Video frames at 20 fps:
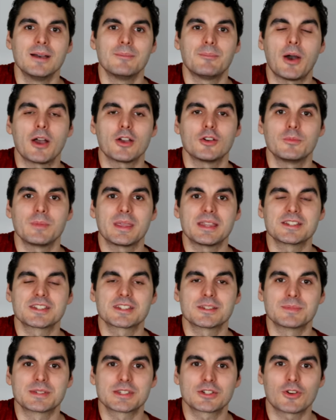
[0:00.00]
by all means
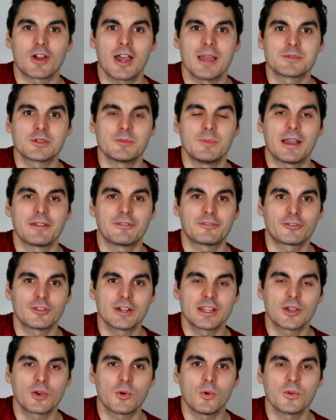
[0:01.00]
subscribe to my
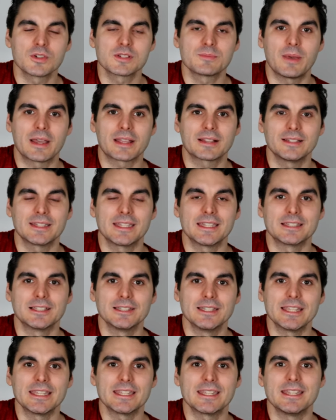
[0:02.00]
free course by clicking the
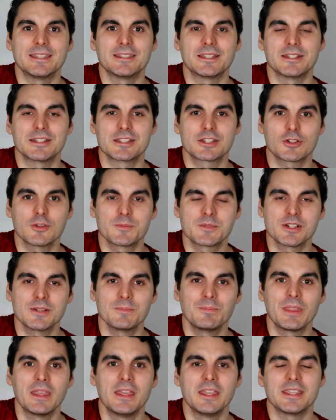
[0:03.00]
link in the description.
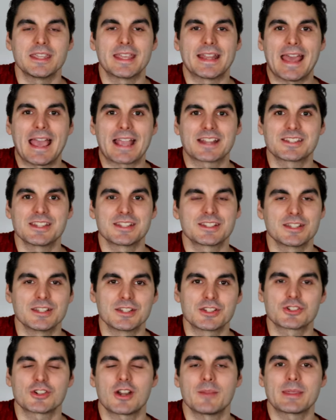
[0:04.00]
You get access to the
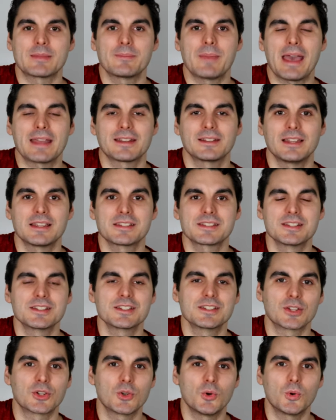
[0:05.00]
strumming pattern
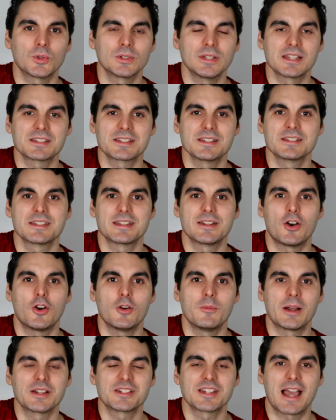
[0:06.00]
lessons, the chord lessons, and a
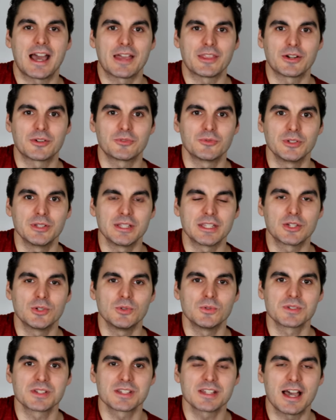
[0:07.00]
whole bunch of other really
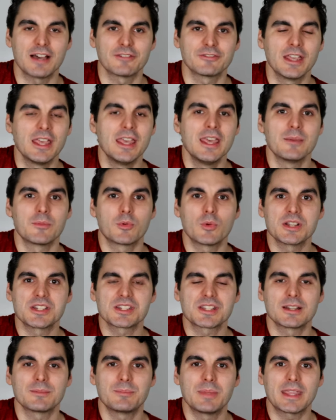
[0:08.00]
cool stuff. But we're
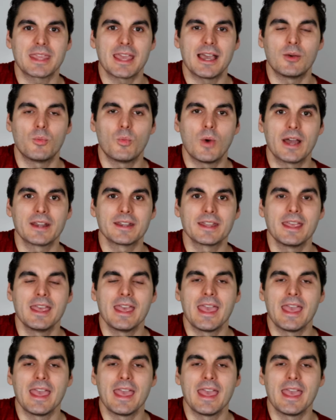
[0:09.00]
just gonna pick out one